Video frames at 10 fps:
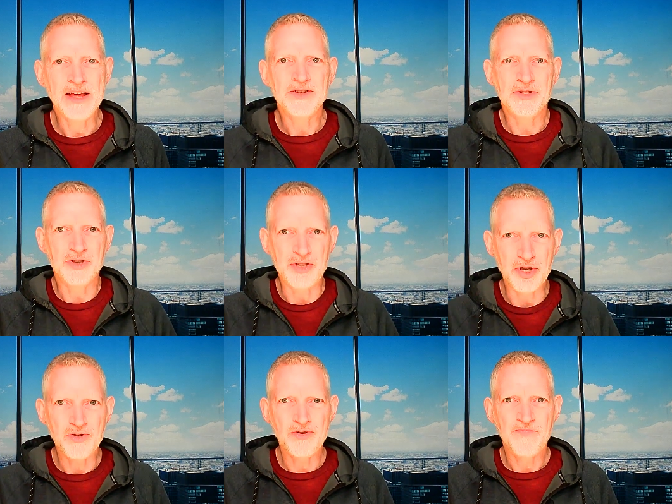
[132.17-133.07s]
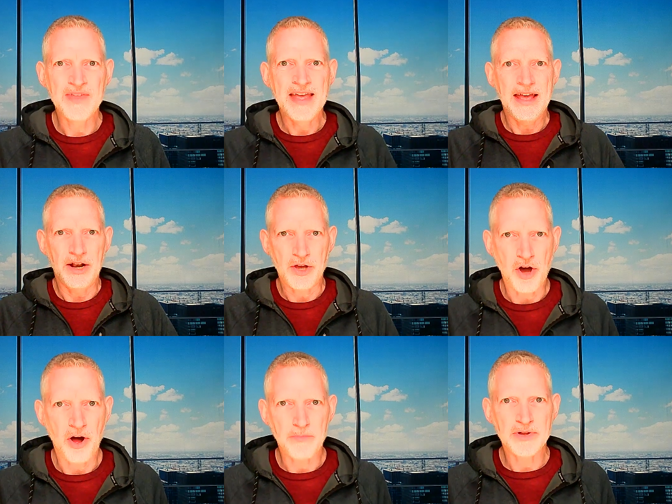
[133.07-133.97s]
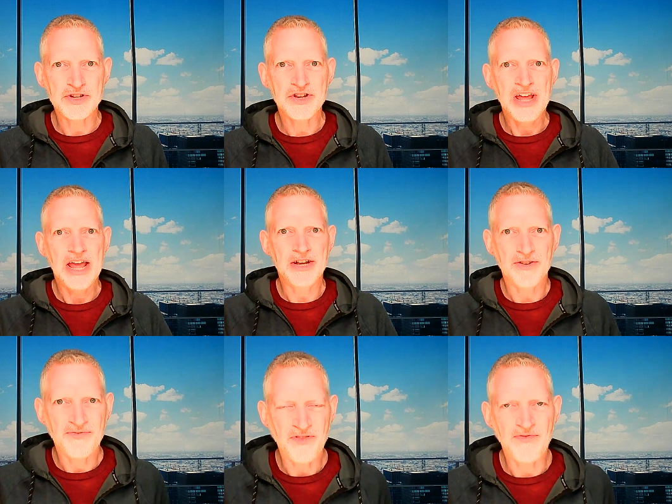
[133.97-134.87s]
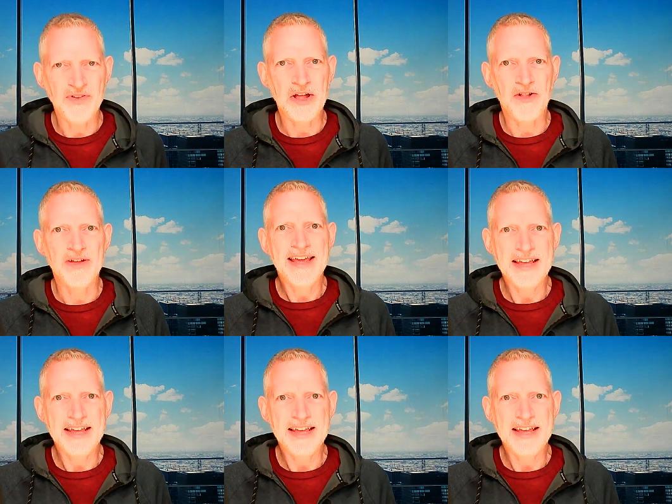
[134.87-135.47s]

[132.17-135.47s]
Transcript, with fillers: to do and accomplish and to fulfill